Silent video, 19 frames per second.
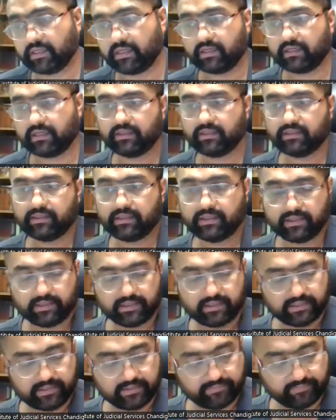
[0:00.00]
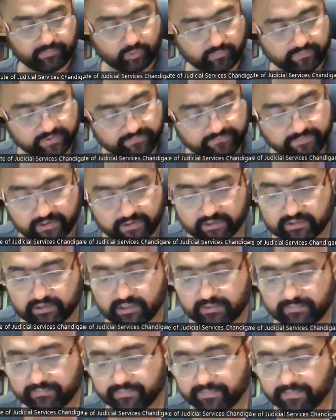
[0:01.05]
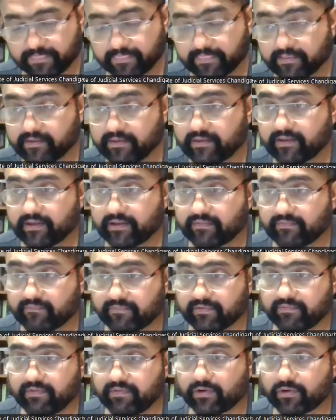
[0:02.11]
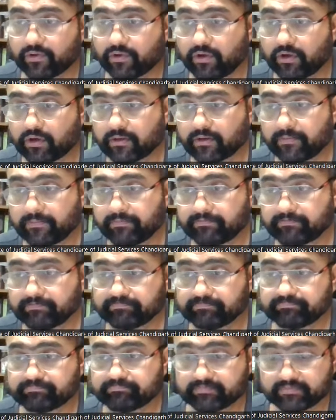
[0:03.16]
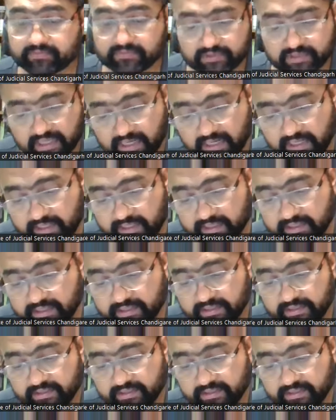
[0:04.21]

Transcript: Now, moving further, we will talk that